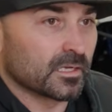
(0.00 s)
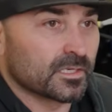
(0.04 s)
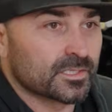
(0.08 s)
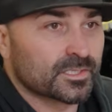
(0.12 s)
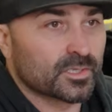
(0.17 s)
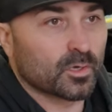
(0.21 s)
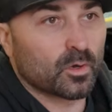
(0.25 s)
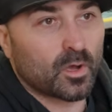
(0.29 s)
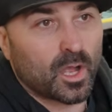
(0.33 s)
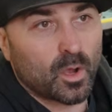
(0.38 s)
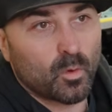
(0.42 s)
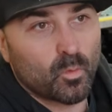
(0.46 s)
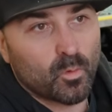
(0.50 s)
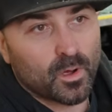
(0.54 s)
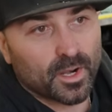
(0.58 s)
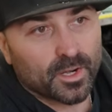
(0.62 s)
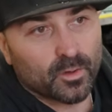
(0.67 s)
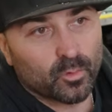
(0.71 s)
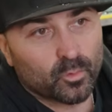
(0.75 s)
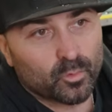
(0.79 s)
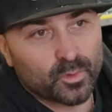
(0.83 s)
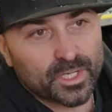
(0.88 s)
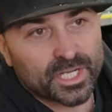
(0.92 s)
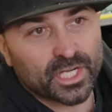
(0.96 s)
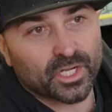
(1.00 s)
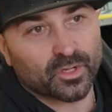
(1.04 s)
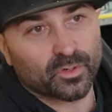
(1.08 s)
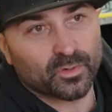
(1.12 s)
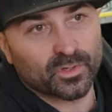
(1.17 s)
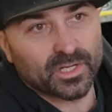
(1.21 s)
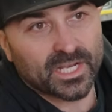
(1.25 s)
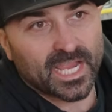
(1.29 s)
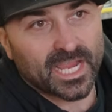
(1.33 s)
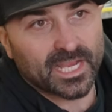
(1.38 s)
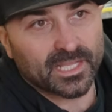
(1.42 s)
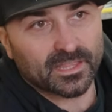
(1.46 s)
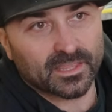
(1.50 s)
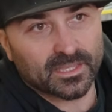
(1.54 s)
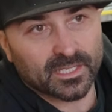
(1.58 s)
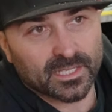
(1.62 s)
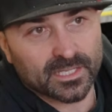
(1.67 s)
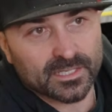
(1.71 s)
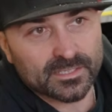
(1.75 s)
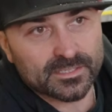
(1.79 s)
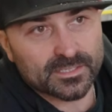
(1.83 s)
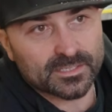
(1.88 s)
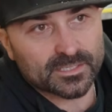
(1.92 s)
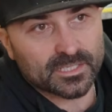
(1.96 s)
So I want to recreate
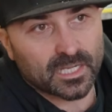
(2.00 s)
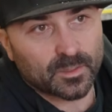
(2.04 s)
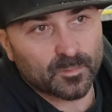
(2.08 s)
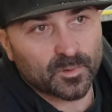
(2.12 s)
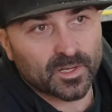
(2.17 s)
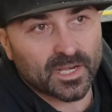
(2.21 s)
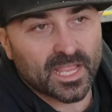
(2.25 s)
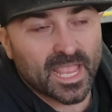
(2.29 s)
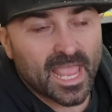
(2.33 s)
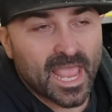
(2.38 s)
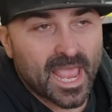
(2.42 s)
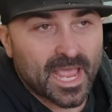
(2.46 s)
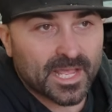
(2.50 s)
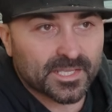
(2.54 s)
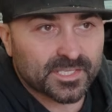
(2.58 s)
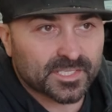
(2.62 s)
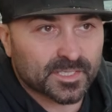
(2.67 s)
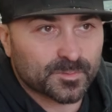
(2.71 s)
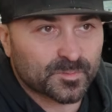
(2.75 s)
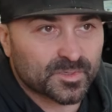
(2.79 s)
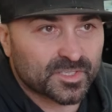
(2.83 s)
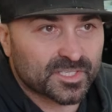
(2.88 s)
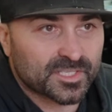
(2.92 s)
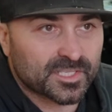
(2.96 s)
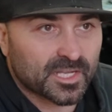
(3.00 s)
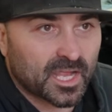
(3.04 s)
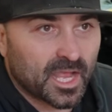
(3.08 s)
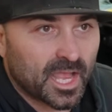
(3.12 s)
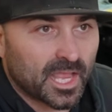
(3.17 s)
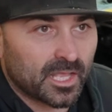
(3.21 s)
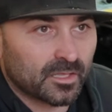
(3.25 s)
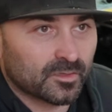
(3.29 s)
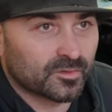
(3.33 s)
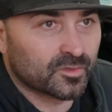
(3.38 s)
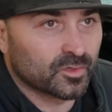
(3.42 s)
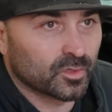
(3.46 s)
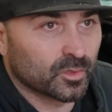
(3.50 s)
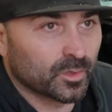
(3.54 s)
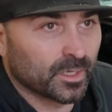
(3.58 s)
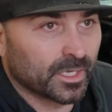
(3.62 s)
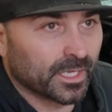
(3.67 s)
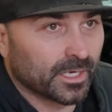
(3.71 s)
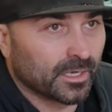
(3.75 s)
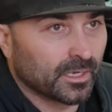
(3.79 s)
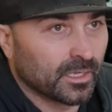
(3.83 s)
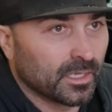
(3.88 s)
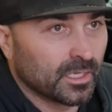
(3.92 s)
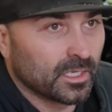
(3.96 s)
this. I'm going to add some style to
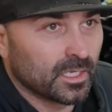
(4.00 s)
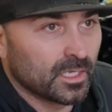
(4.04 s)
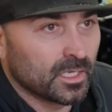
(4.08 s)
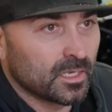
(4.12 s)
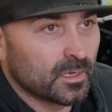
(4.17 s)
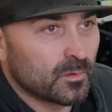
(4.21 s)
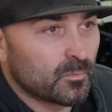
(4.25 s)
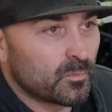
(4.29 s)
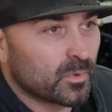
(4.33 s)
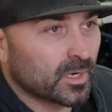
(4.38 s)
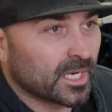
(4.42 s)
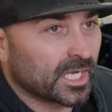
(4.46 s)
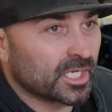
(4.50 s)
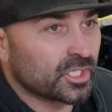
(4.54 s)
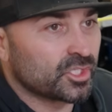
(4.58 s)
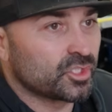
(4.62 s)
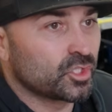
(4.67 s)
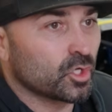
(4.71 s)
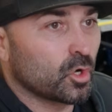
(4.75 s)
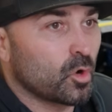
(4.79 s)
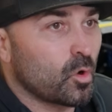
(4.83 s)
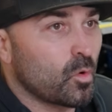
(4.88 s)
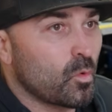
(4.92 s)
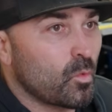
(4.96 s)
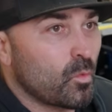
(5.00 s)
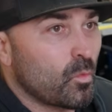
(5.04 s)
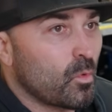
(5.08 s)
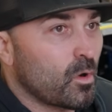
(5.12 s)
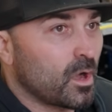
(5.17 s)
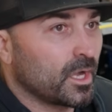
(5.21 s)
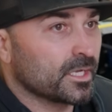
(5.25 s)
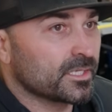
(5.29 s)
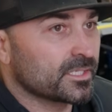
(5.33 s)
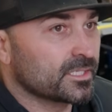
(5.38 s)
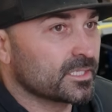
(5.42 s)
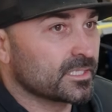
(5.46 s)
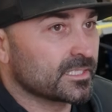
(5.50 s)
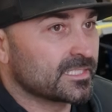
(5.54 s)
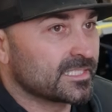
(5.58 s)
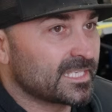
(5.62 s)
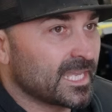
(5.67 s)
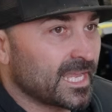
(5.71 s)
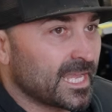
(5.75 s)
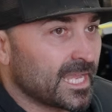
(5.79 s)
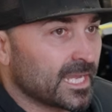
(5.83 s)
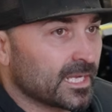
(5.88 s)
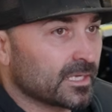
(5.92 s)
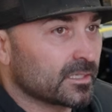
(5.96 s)
it, but I don't want to
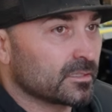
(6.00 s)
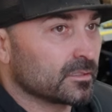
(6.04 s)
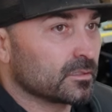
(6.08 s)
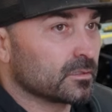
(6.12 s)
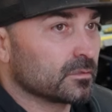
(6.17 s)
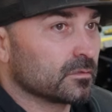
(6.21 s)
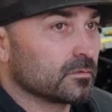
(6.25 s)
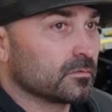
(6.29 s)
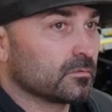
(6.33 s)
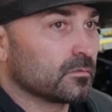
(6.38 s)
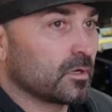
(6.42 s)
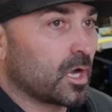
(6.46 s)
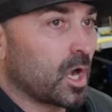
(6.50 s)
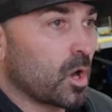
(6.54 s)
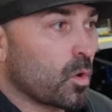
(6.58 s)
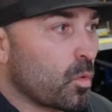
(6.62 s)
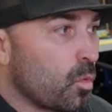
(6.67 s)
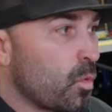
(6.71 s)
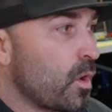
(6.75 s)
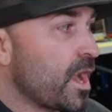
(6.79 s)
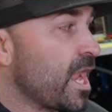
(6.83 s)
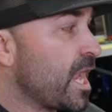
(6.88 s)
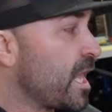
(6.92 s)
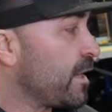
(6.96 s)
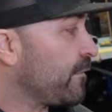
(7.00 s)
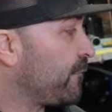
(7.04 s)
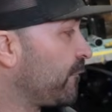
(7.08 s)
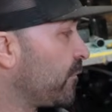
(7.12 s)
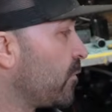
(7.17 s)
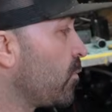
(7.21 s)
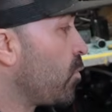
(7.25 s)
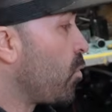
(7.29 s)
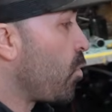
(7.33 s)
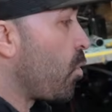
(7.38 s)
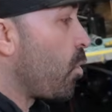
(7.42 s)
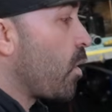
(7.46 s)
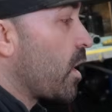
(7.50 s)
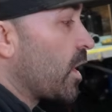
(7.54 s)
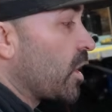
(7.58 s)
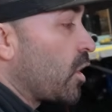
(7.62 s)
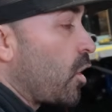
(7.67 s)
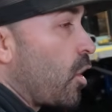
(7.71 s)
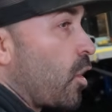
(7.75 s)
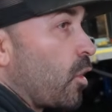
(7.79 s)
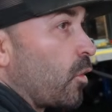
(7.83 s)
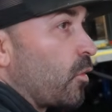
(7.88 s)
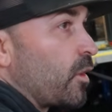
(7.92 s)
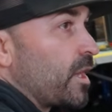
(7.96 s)
take away from
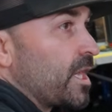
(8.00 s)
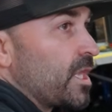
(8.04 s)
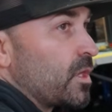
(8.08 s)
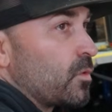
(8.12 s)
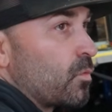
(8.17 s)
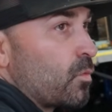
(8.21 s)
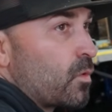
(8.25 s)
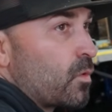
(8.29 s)
what already